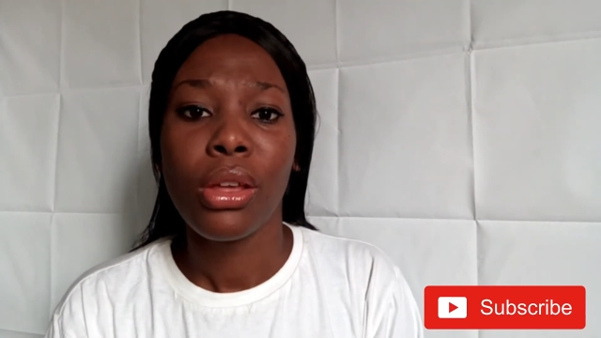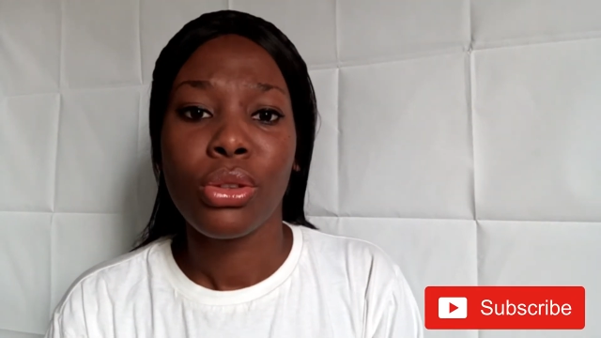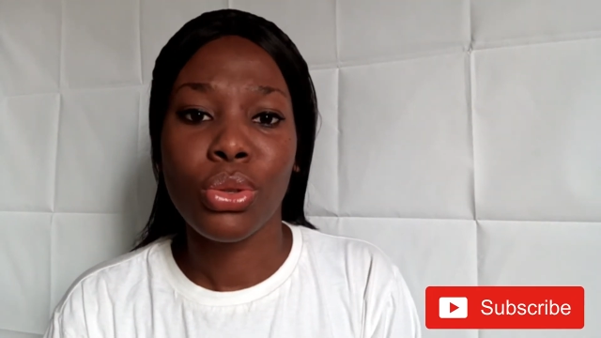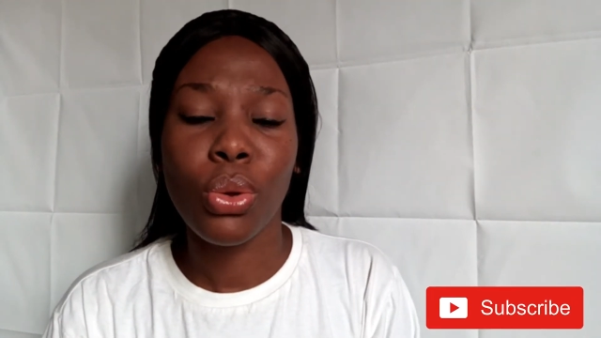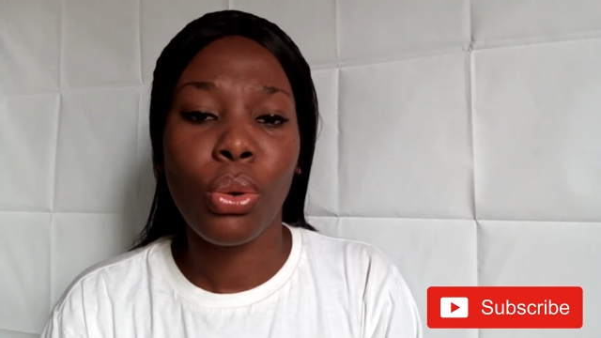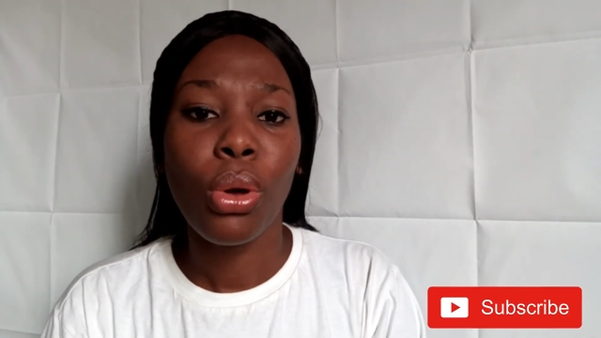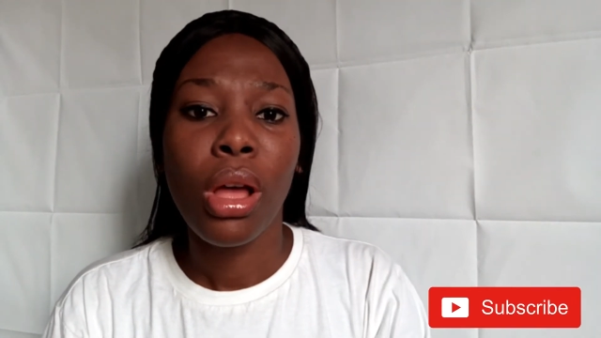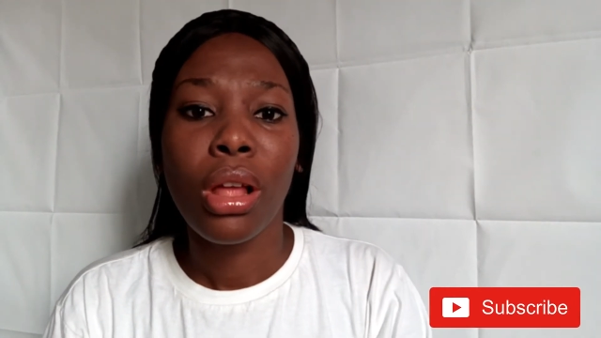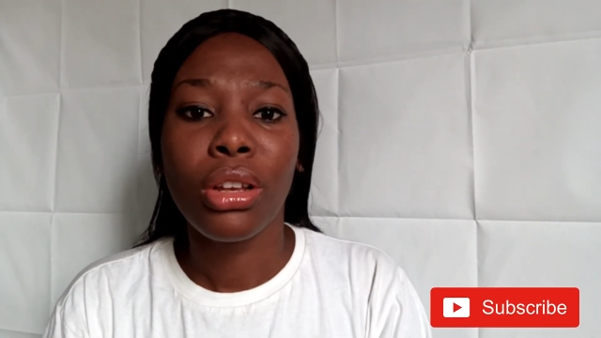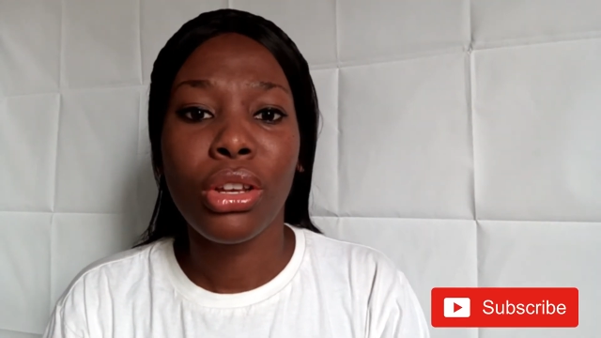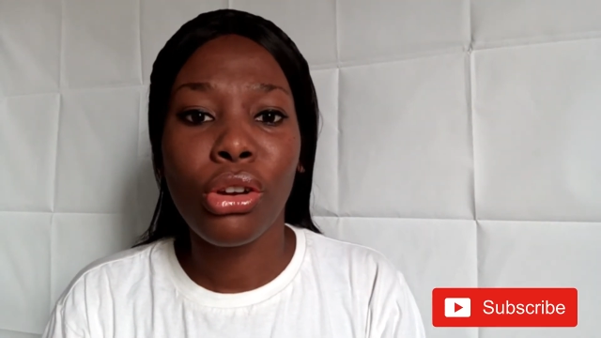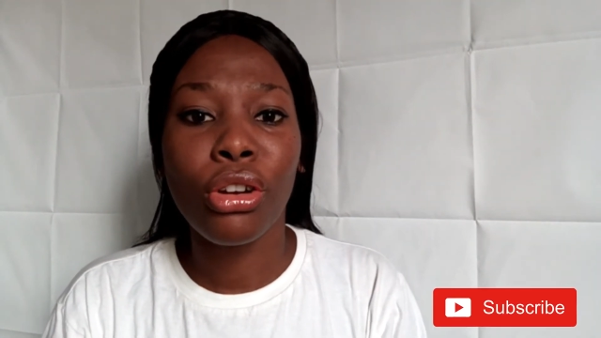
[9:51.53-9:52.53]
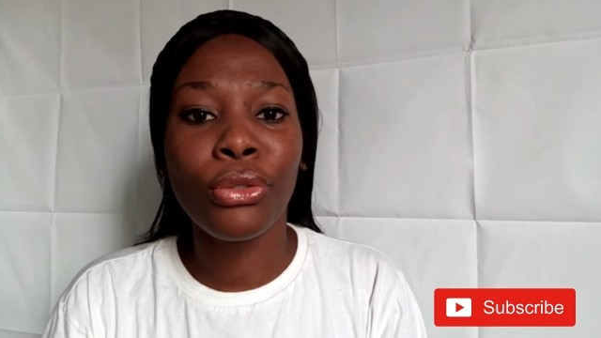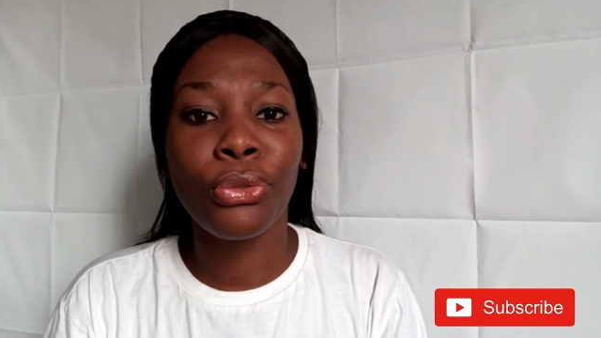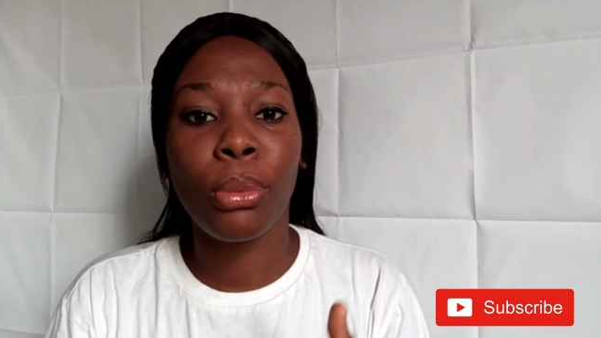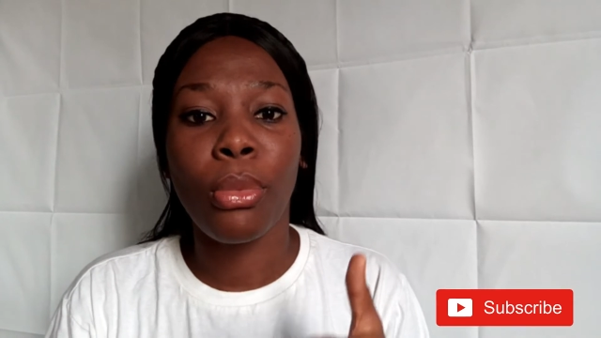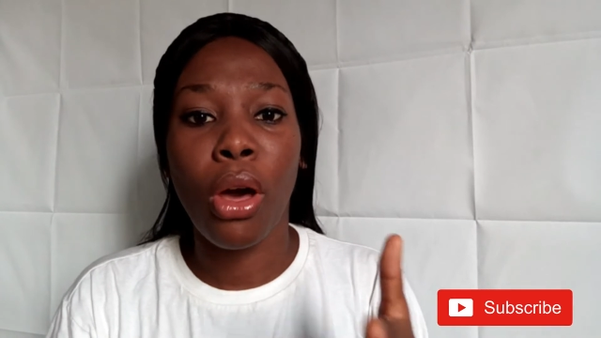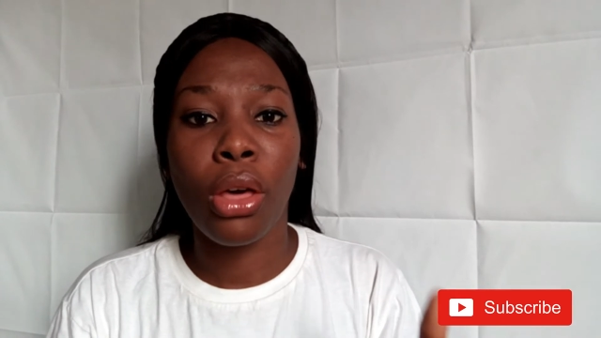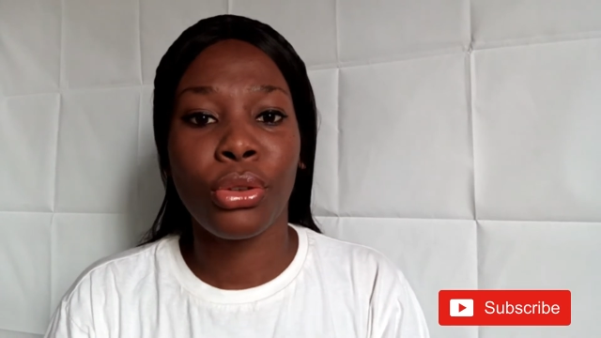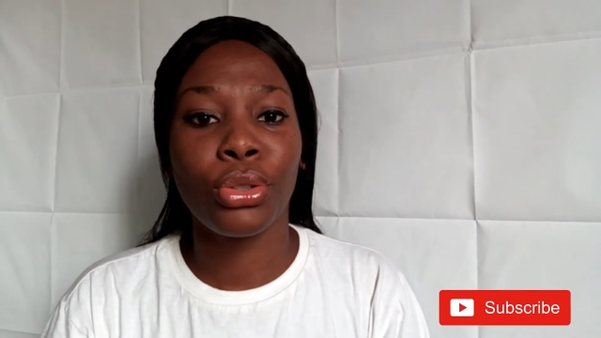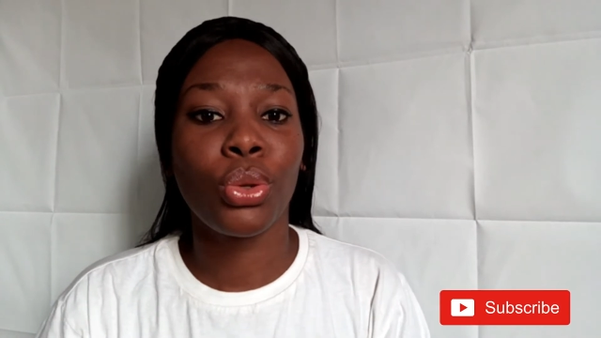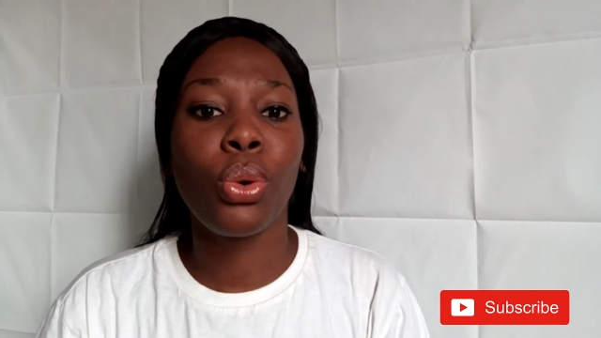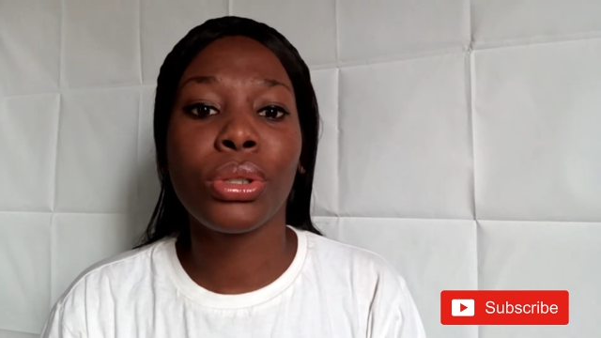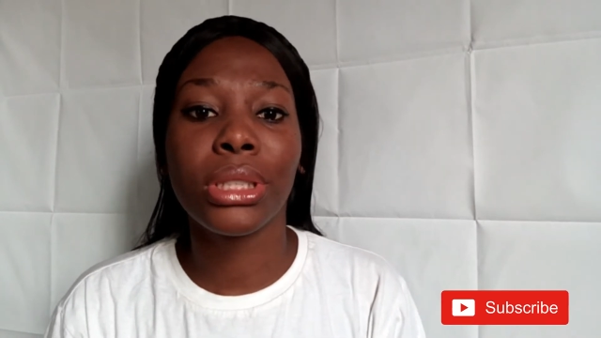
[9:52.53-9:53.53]
So learn from others,
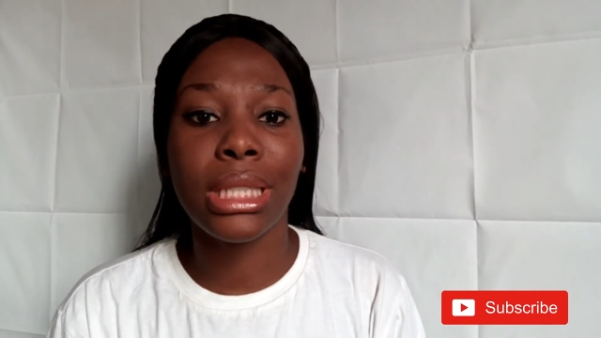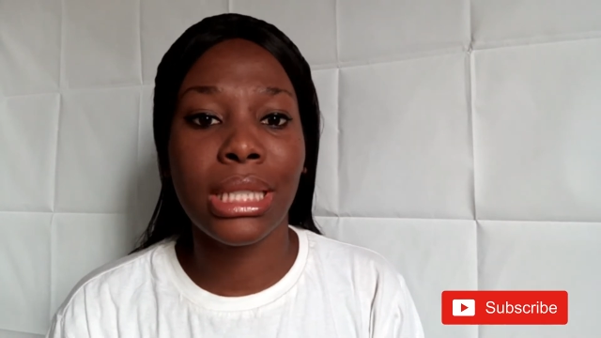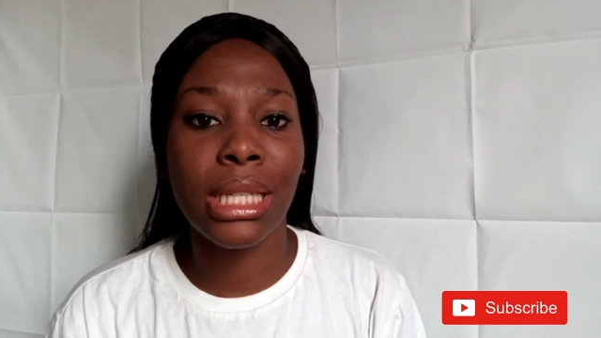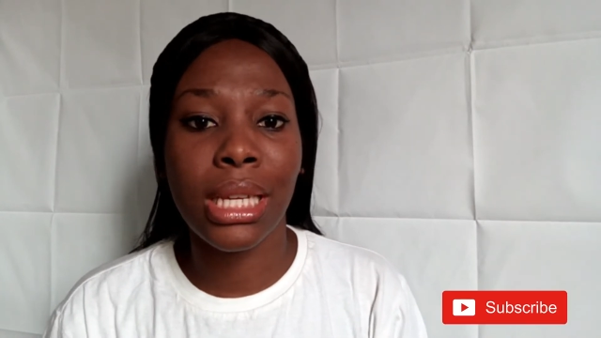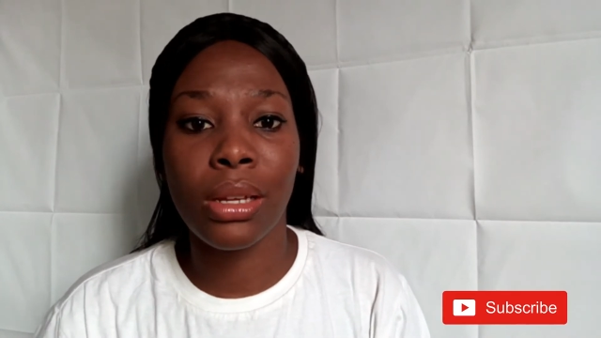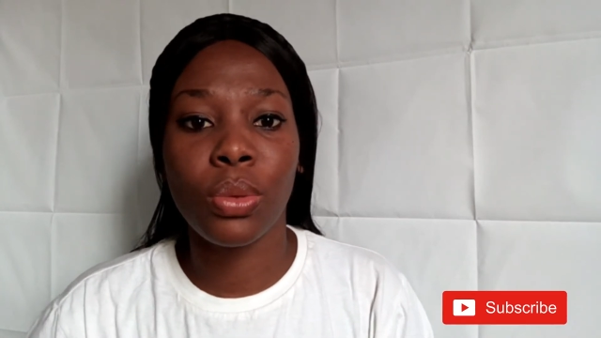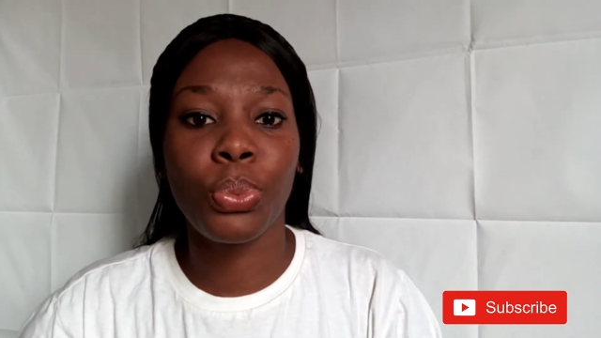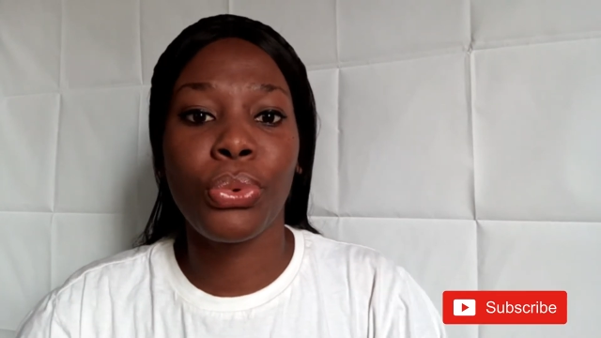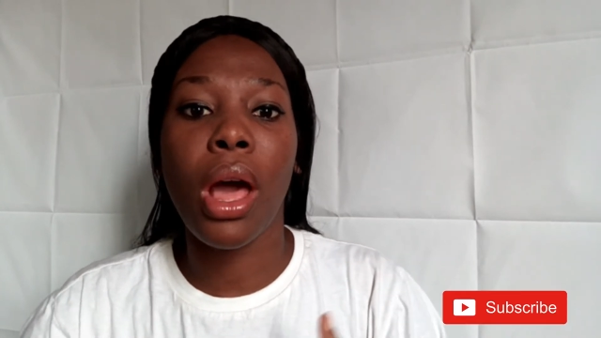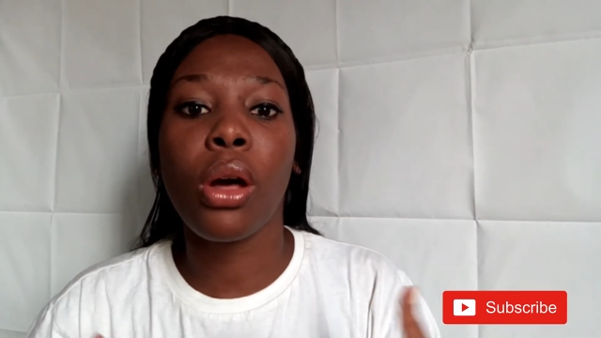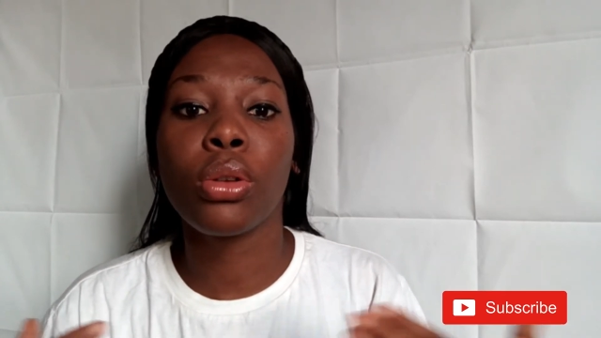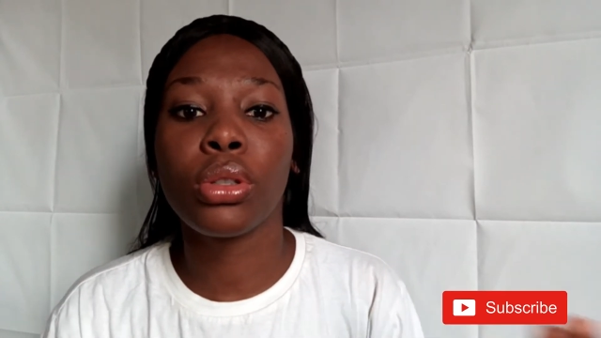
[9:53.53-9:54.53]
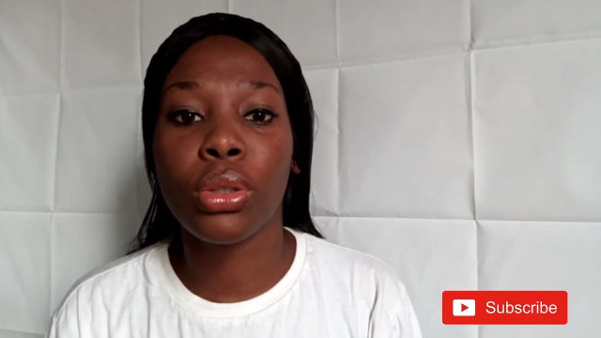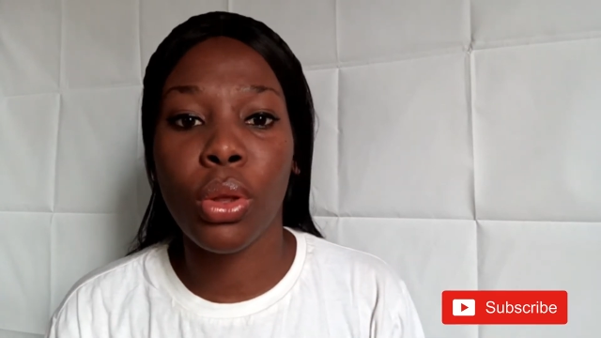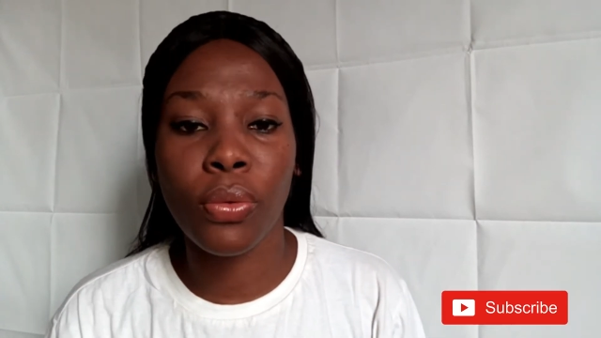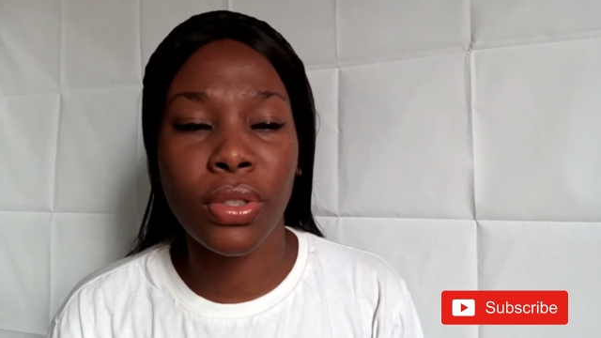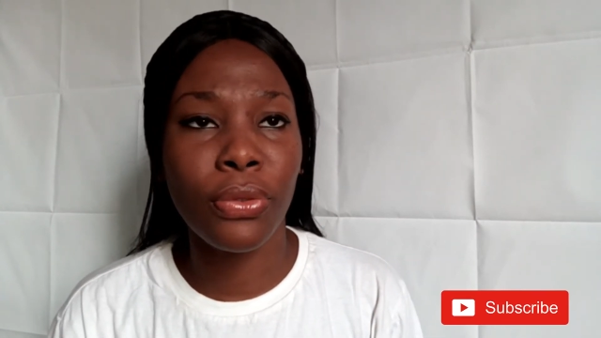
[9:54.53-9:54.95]
go on the internet, browse stuff.